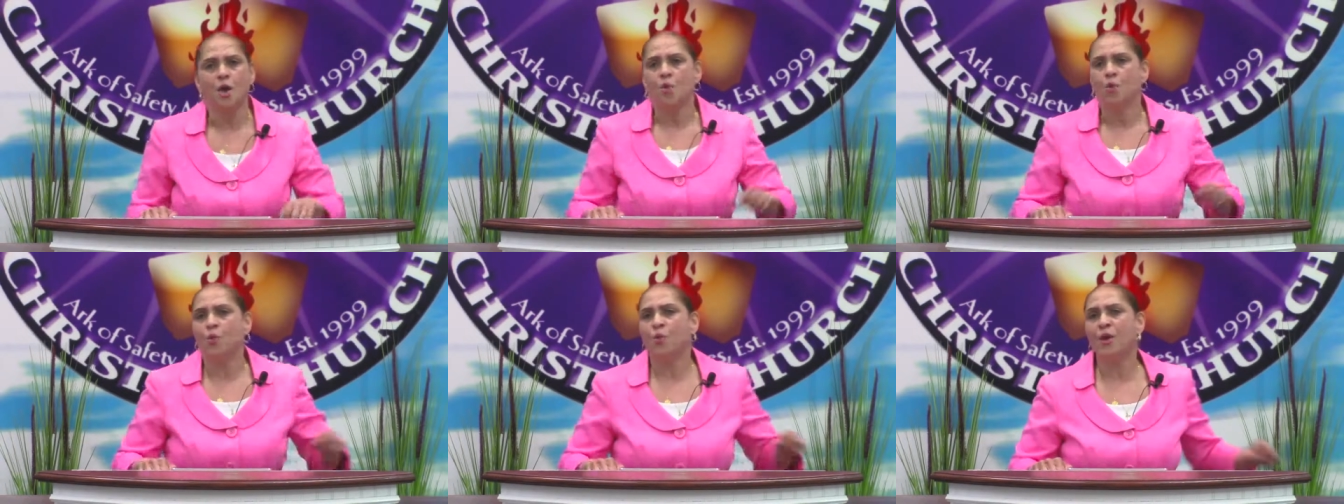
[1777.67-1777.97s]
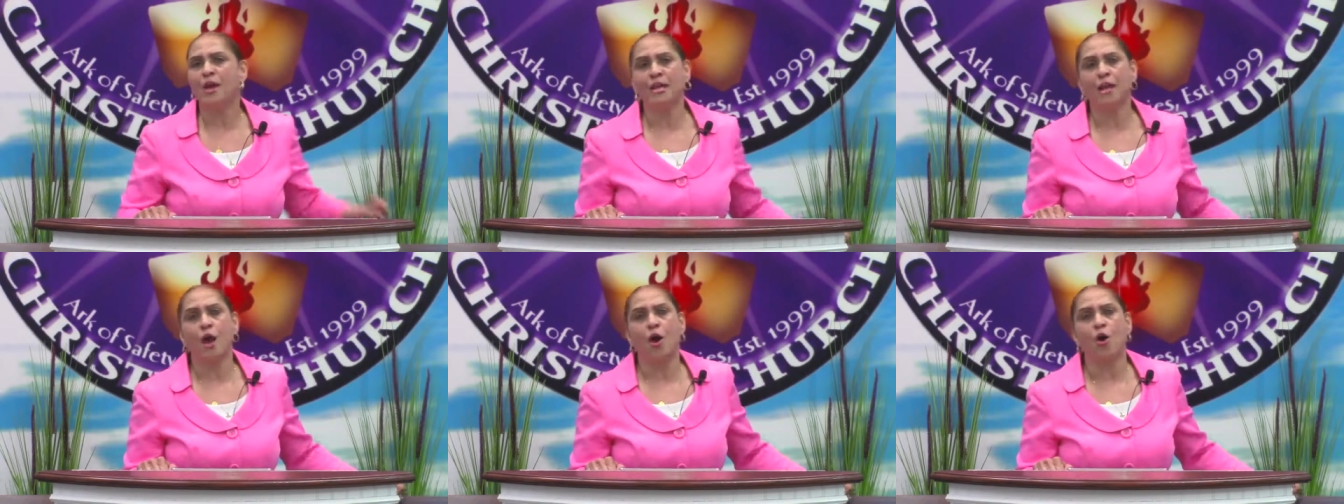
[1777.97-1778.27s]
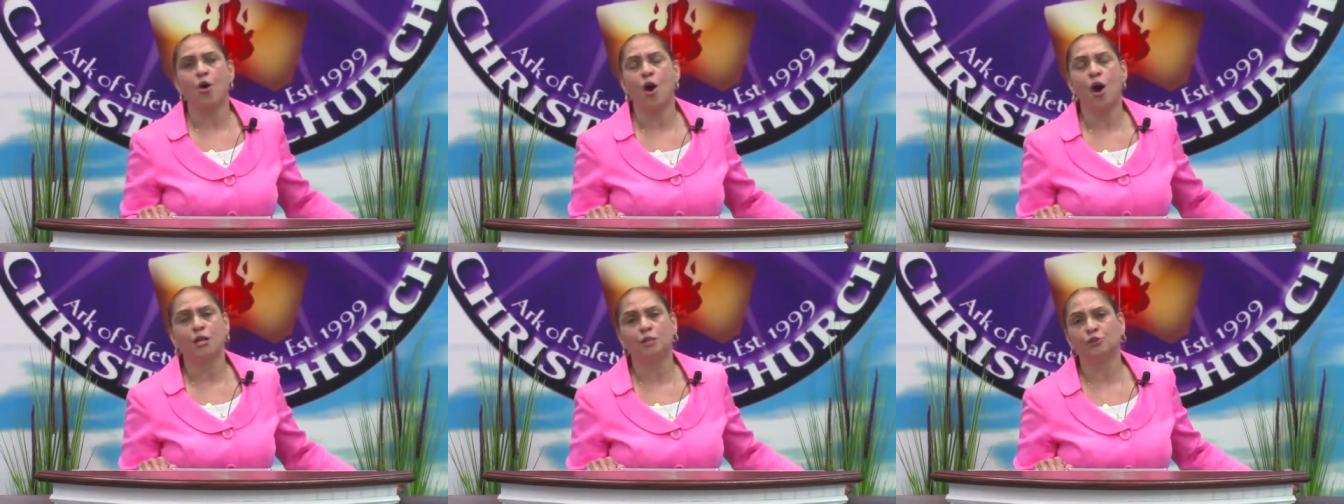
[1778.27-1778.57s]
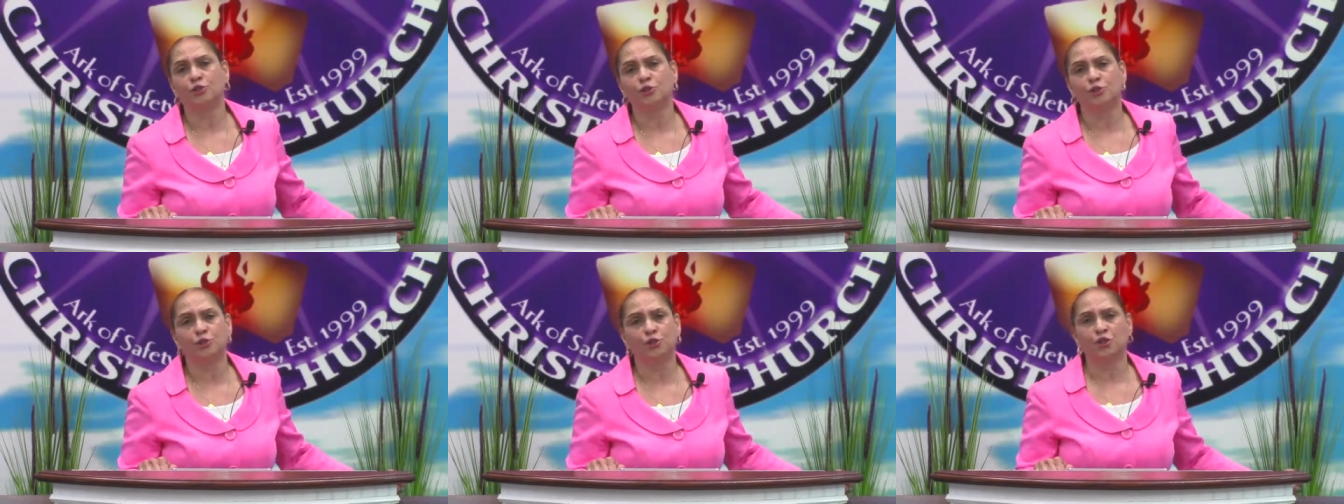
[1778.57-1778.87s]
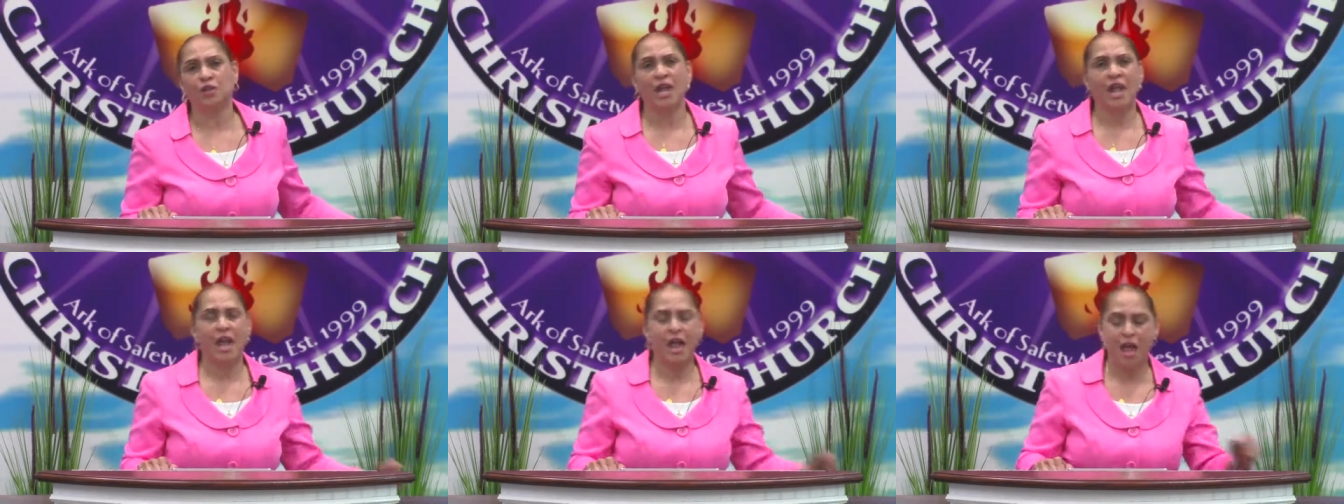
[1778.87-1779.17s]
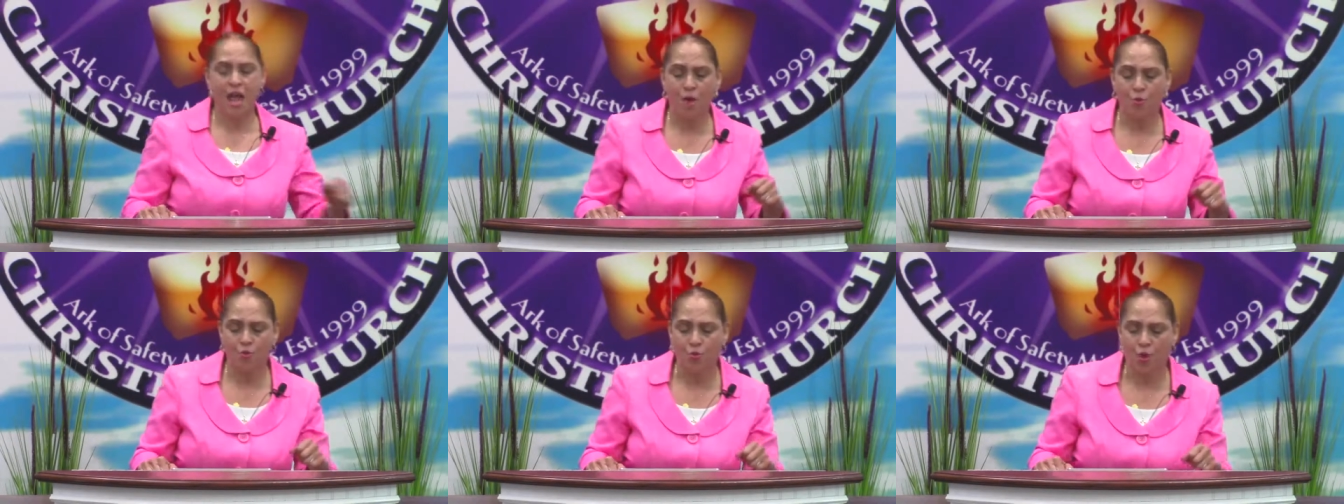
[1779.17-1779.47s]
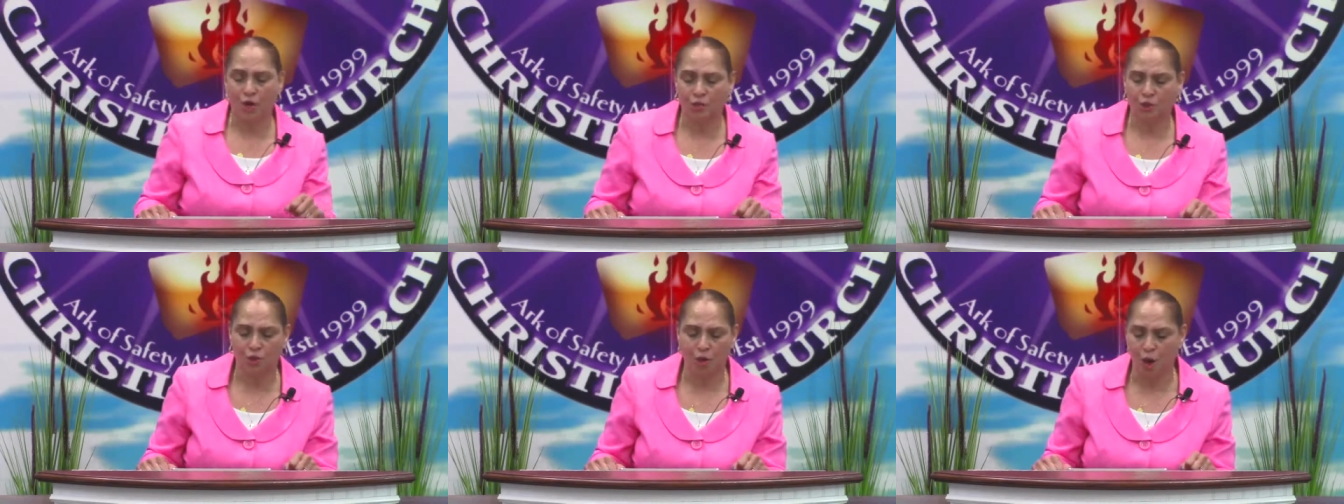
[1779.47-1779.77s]
We don't understand
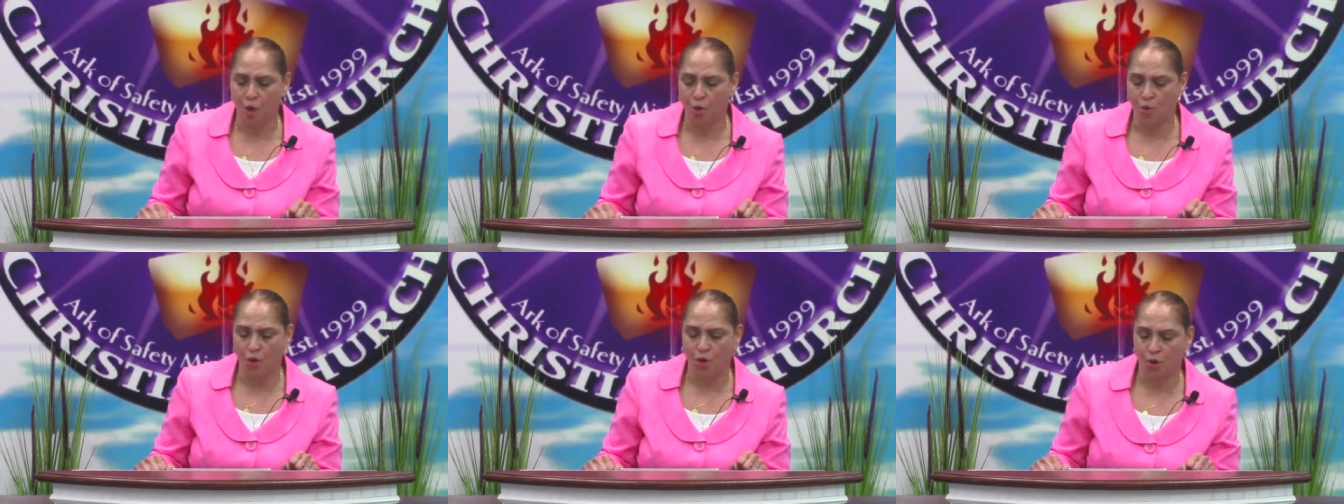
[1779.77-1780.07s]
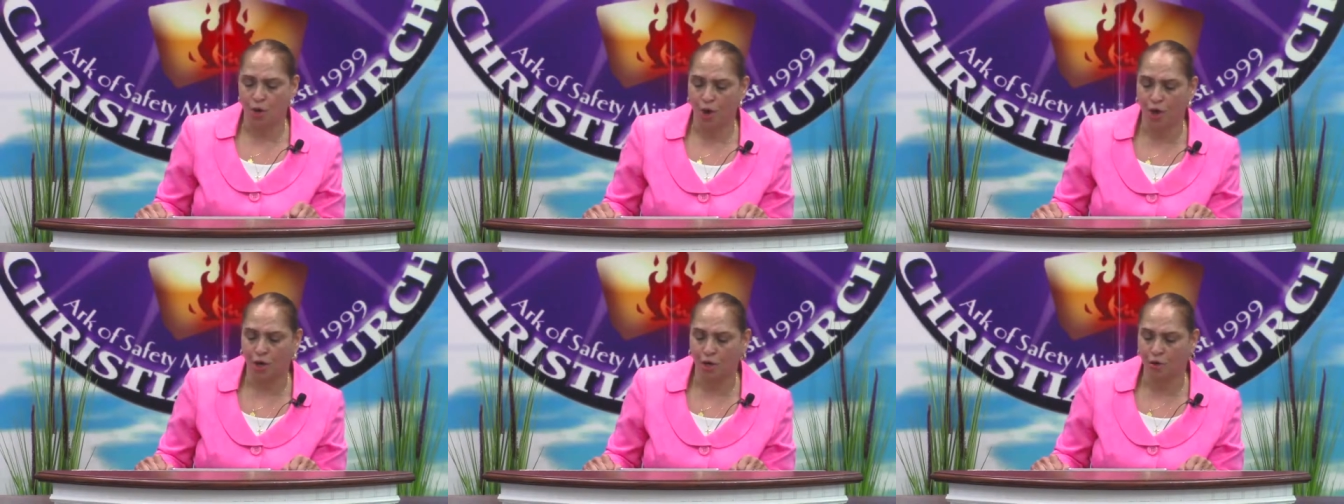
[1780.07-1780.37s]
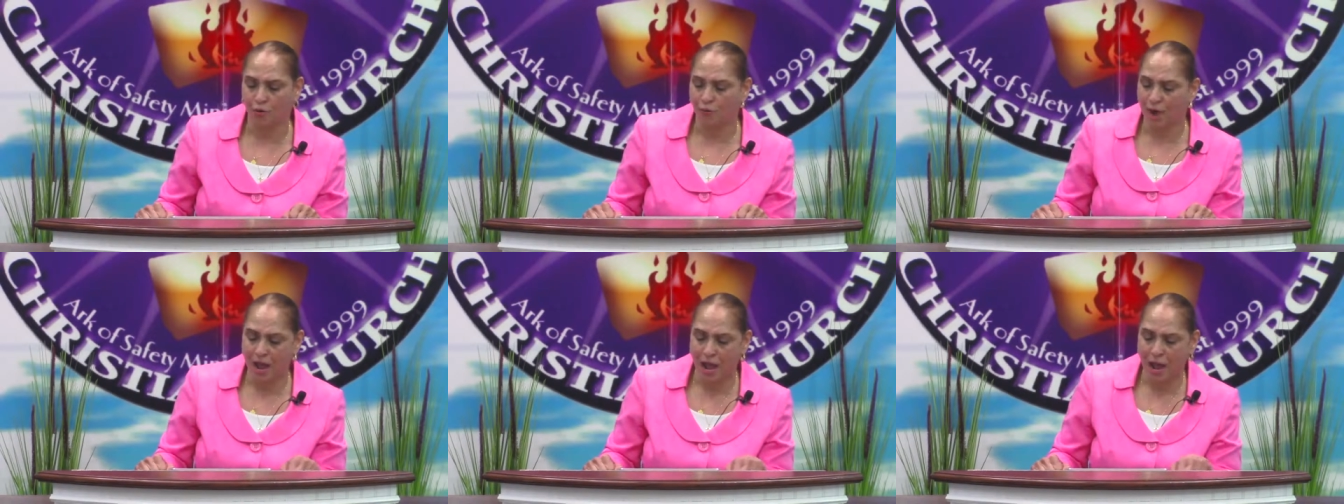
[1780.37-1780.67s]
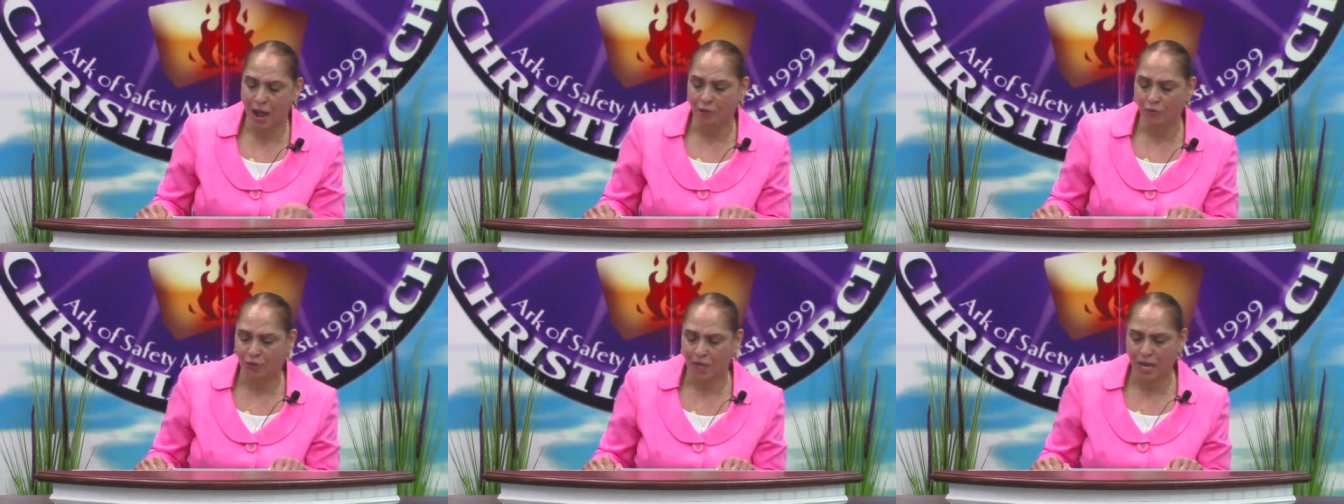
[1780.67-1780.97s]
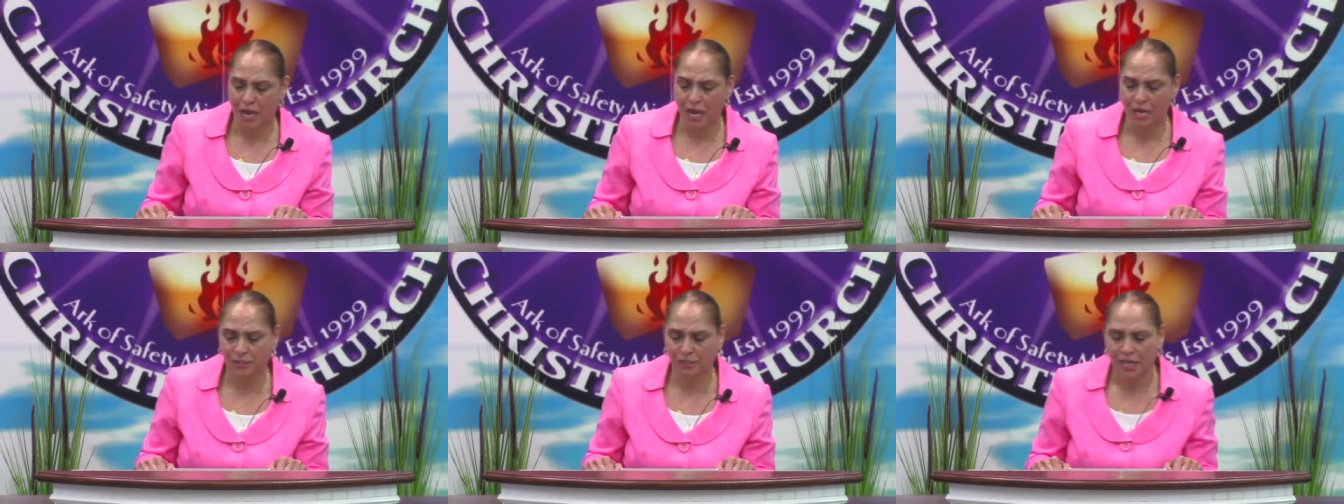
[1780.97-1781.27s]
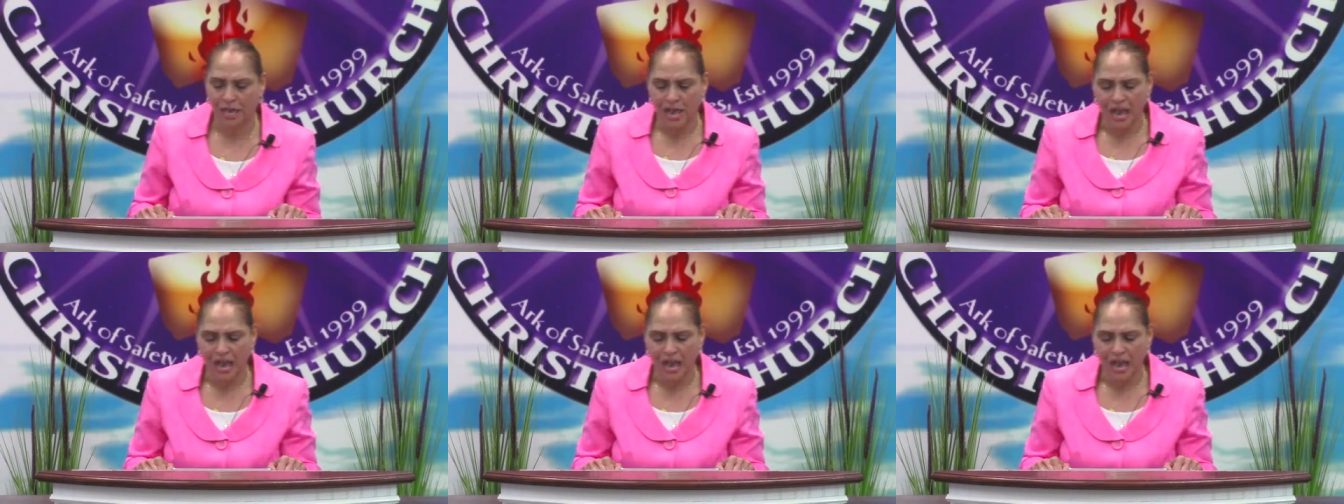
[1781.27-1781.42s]
what's going on around us.